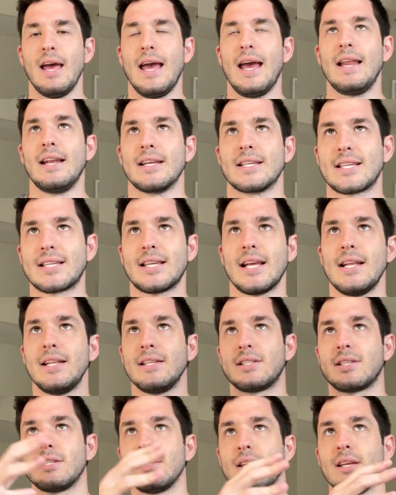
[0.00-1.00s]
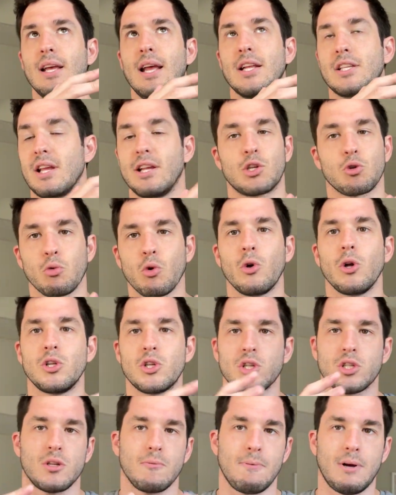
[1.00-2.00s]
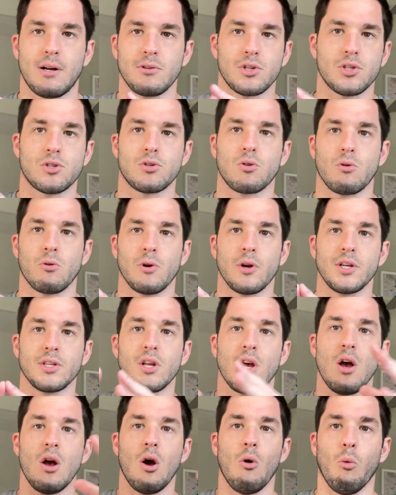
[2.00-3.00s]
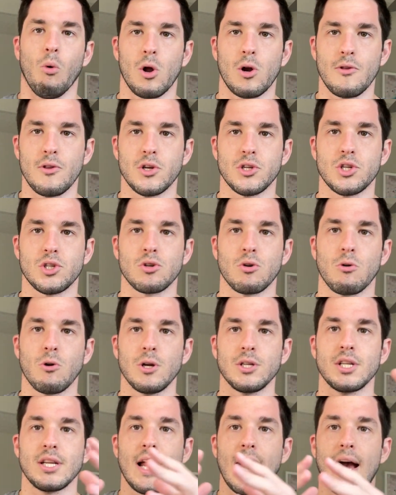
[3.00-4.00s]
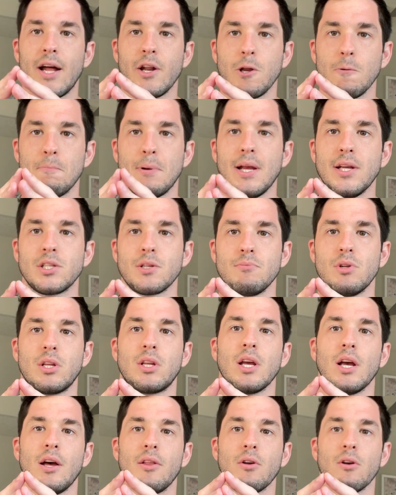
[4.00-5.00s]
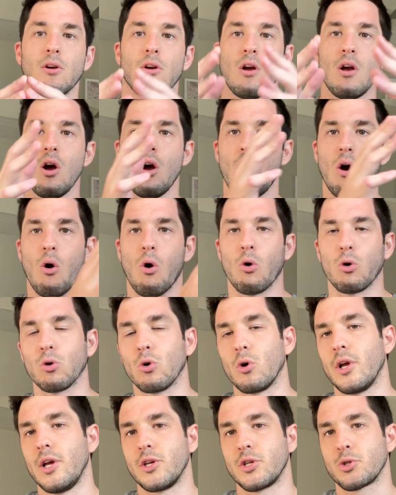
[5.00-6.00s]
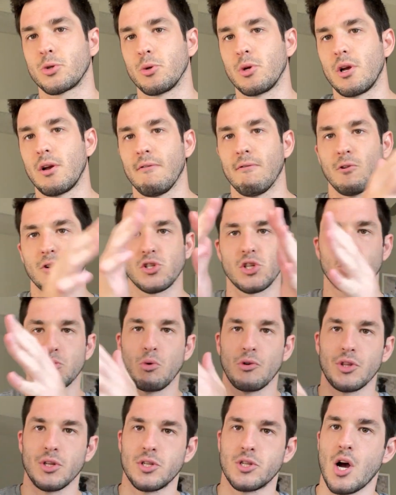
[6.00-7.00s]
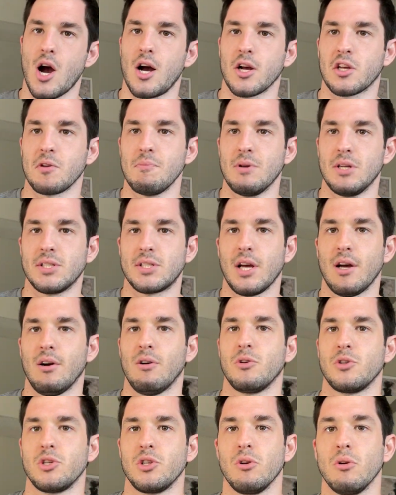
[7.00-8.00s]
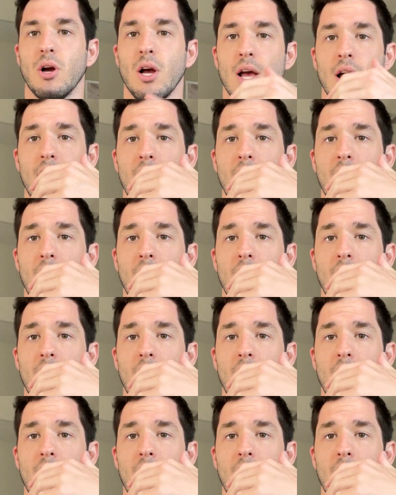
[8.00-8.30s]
in a sense, it's really just about stories. What are the stories and how do you piece them together? Oral history versus what the document tells you.